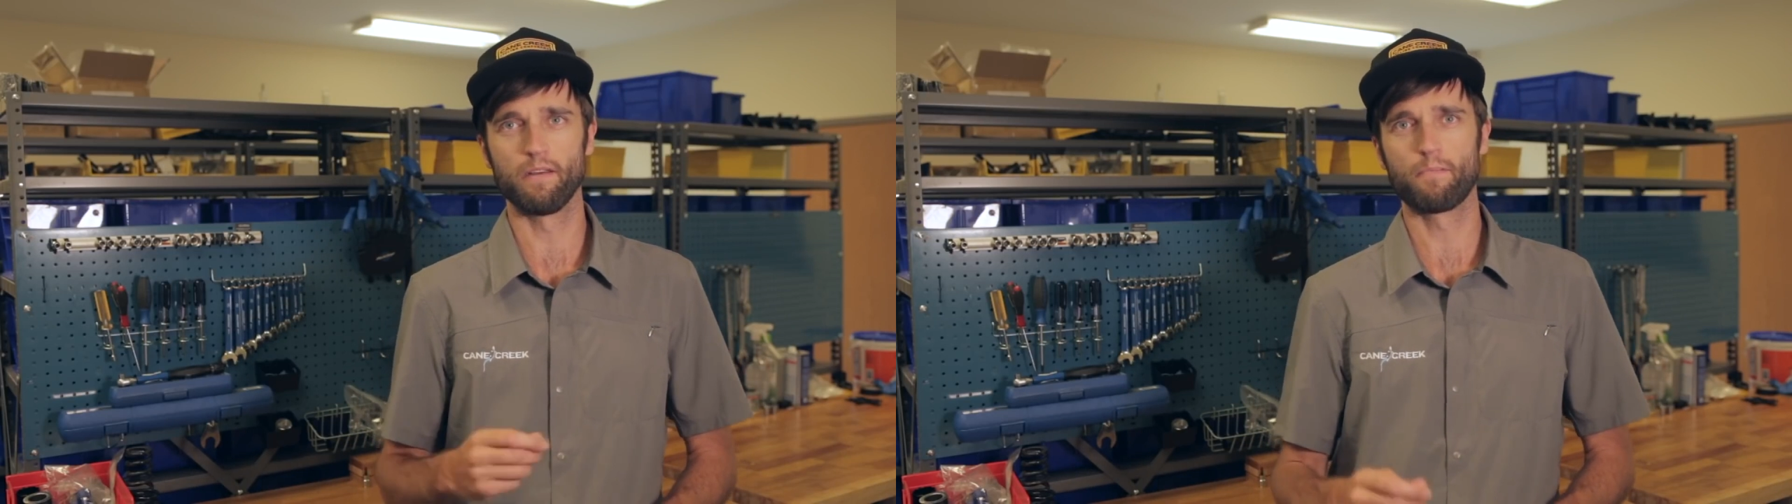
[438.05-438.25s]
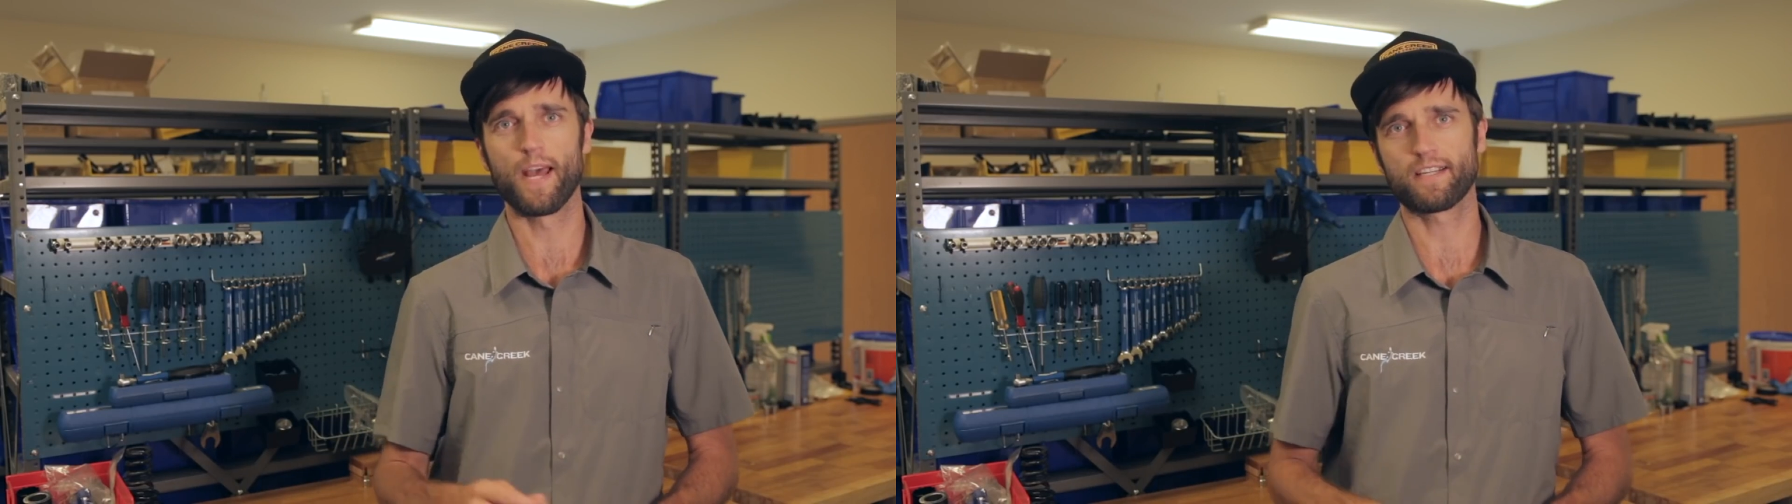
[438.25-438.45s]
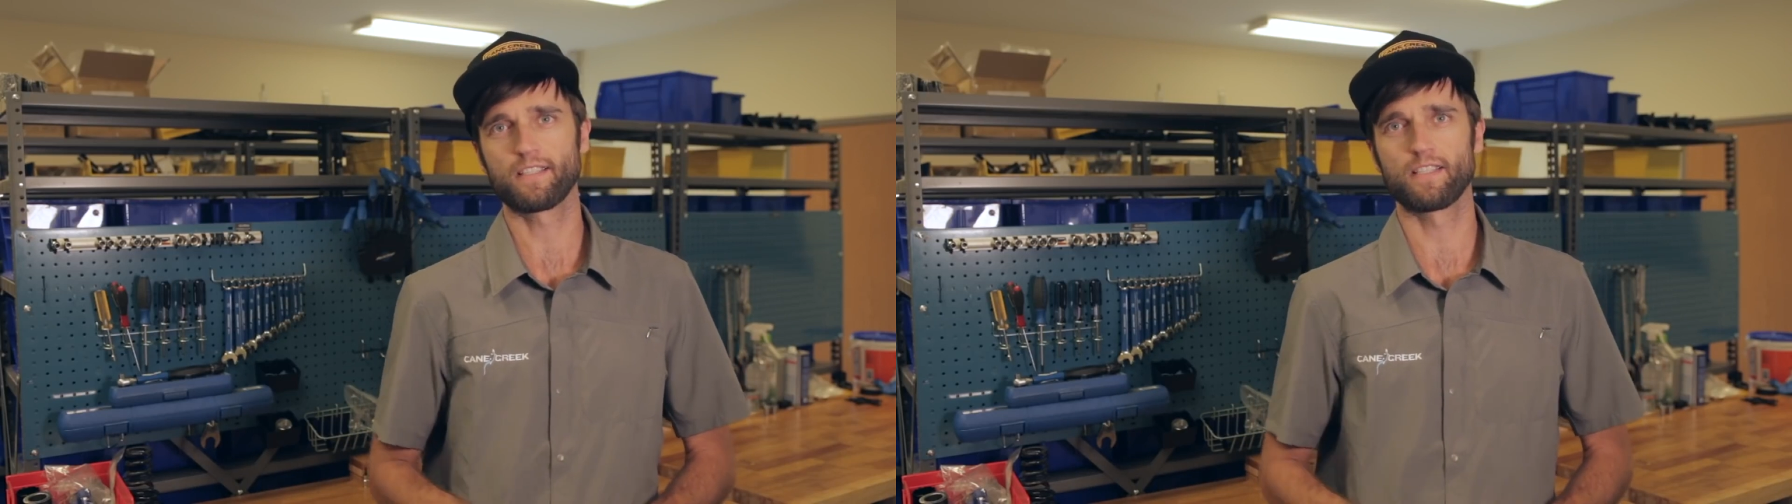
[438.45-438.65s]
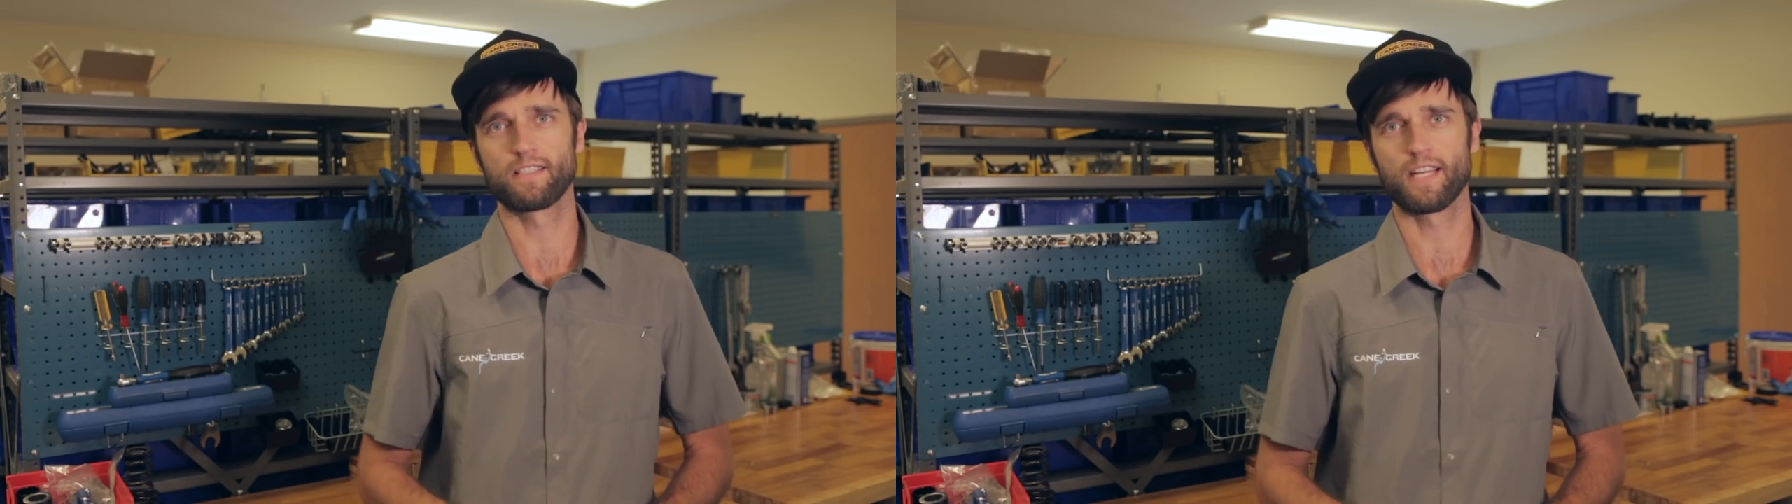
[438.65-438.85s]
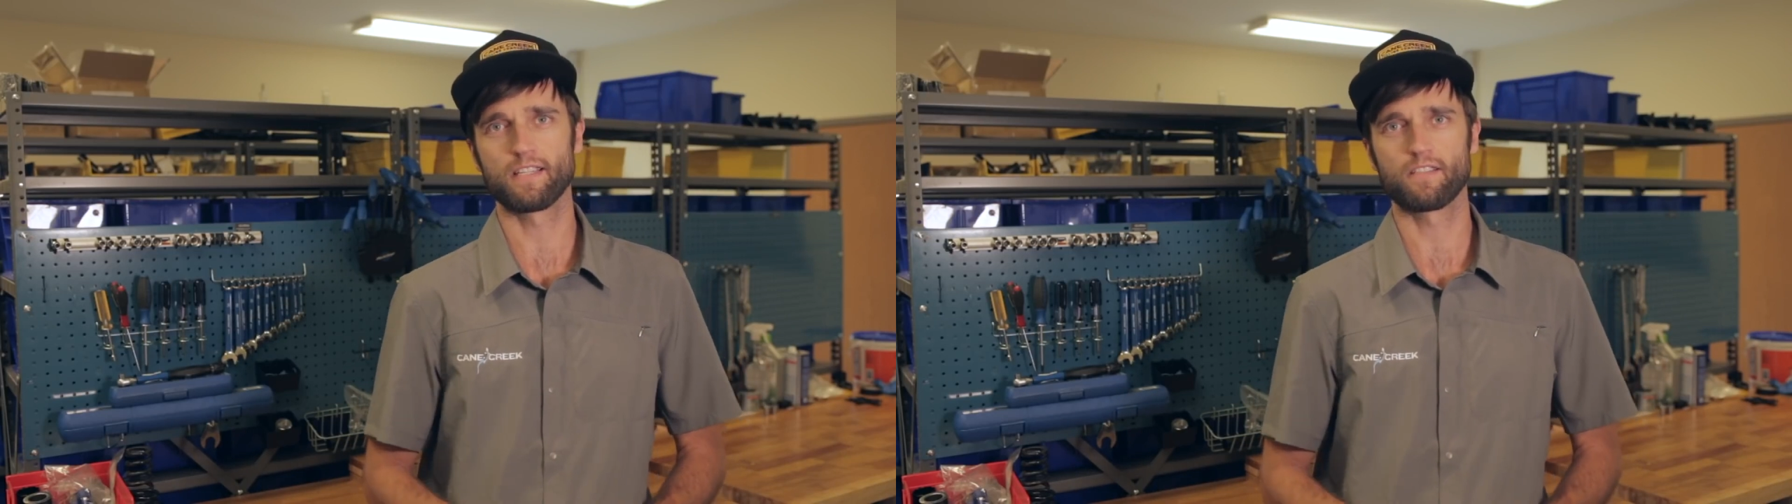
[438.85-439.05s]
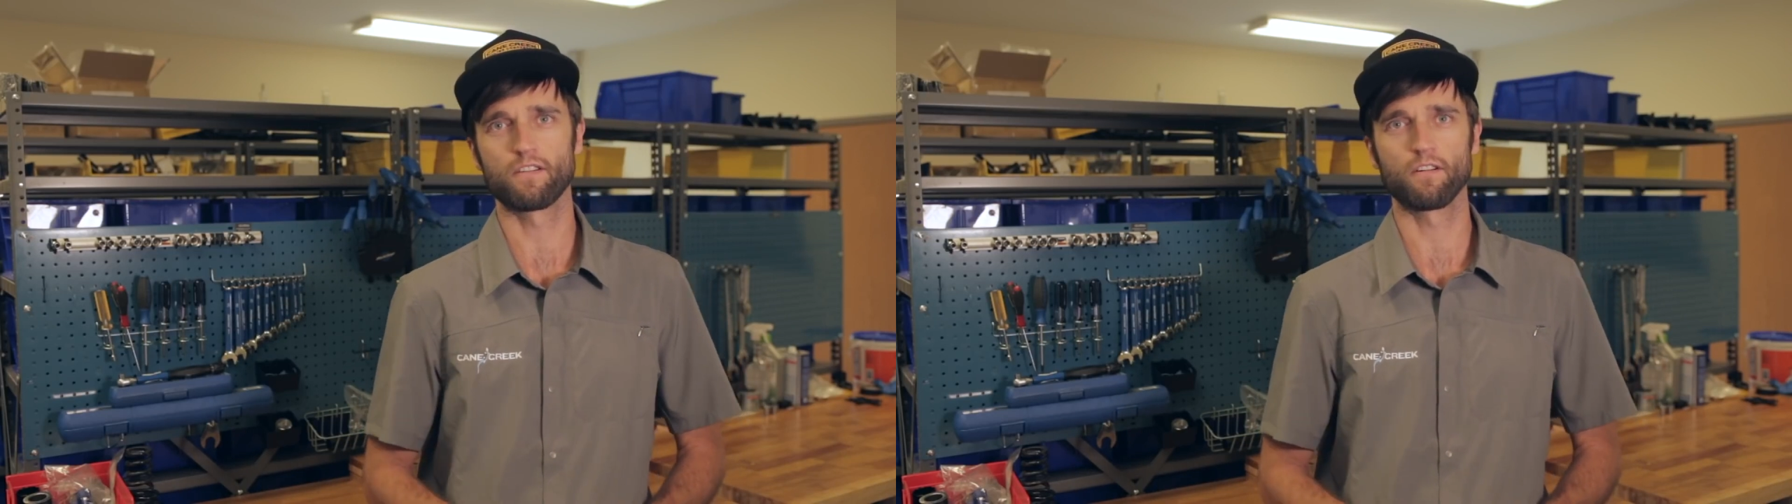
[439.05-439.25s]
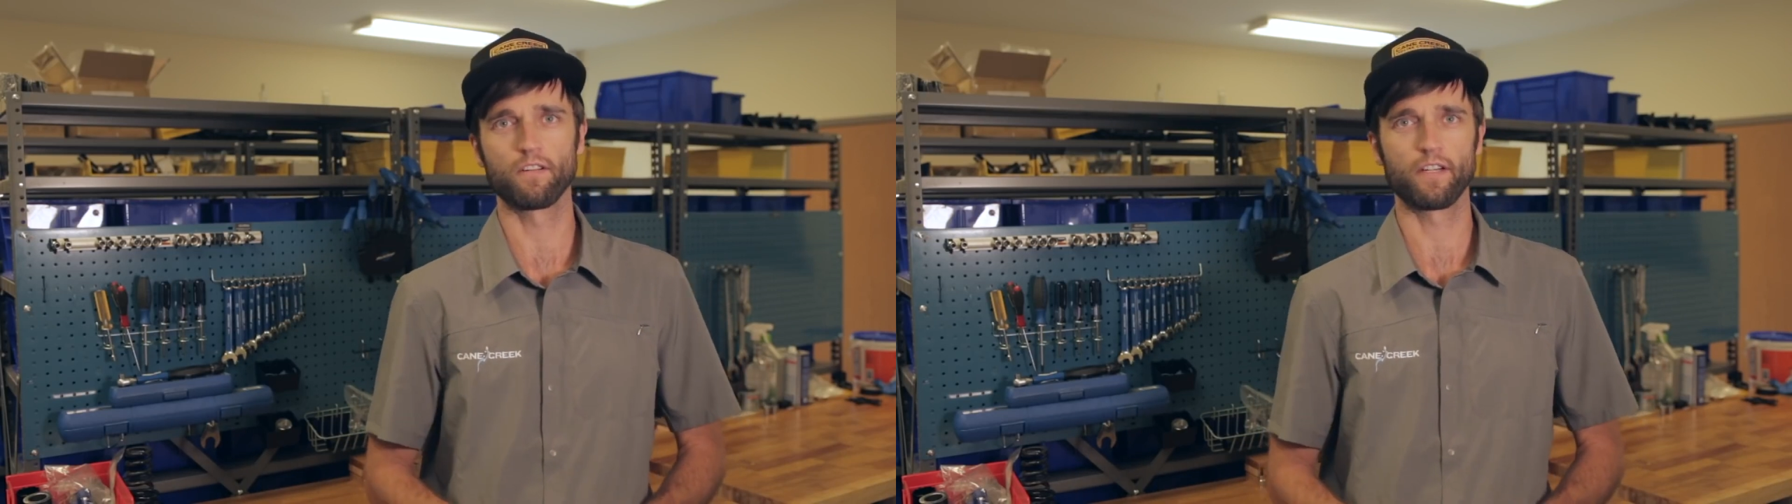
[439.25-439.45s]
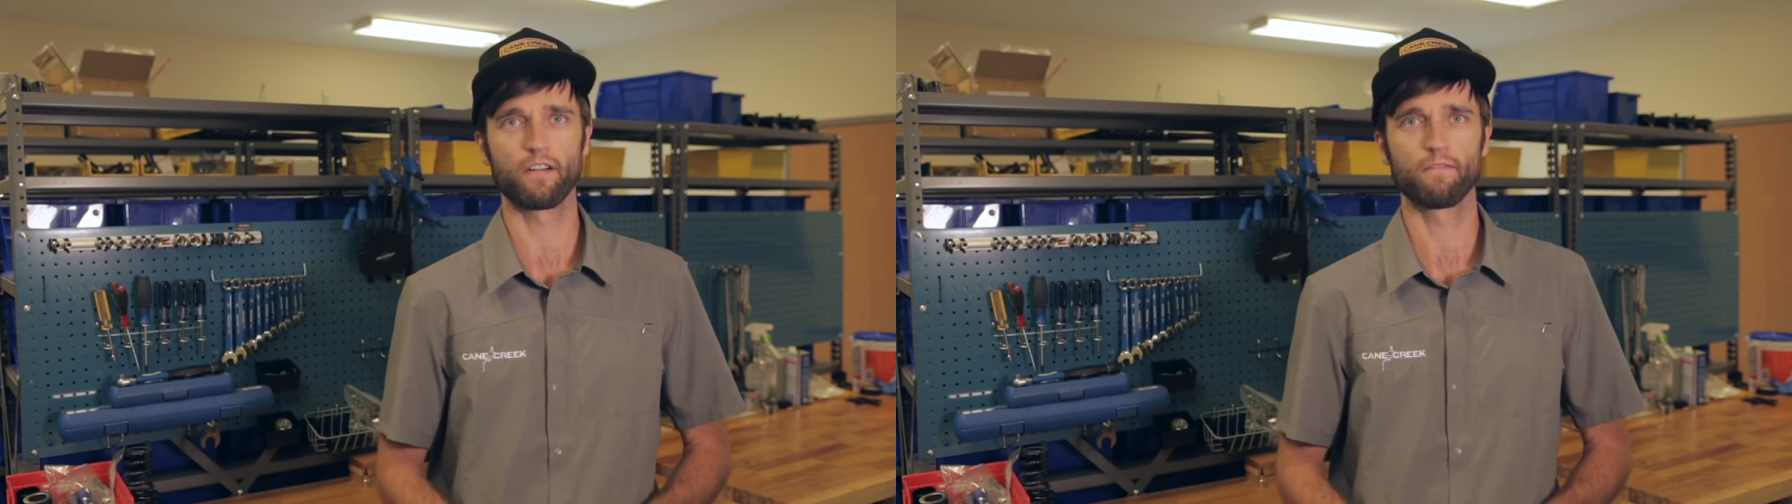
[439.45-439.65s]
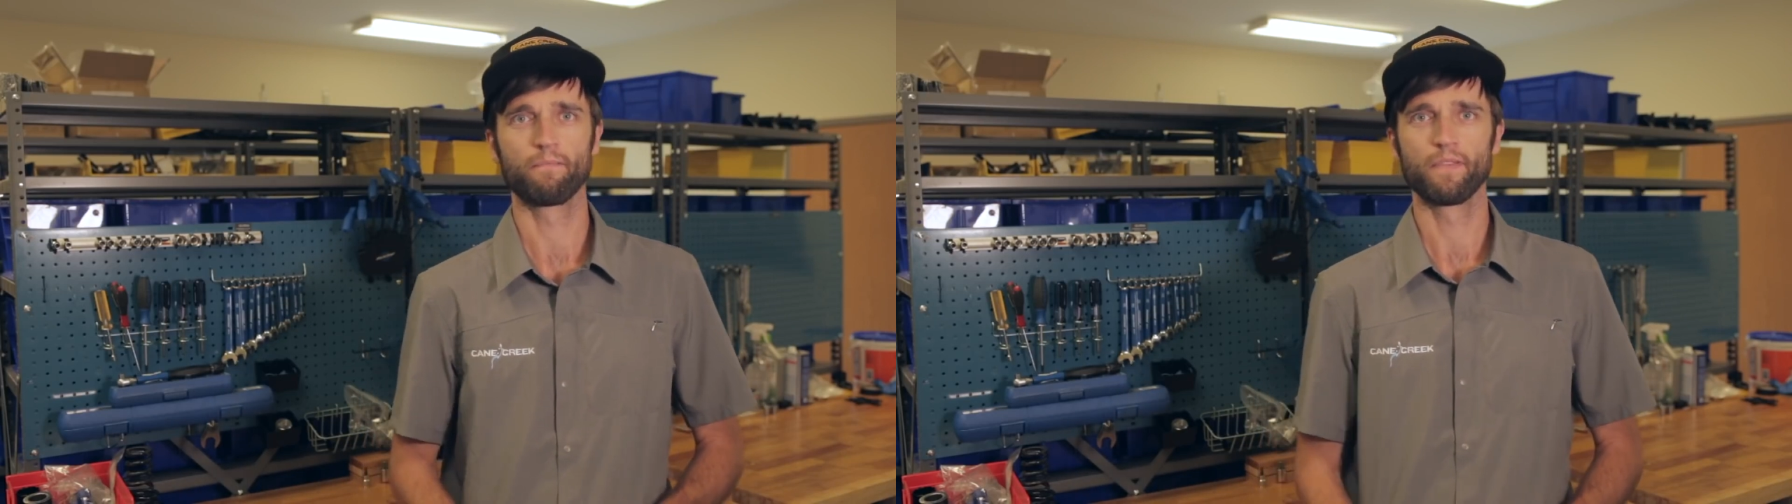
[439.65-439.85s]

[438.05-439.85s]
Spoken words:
impacted and tested earlier.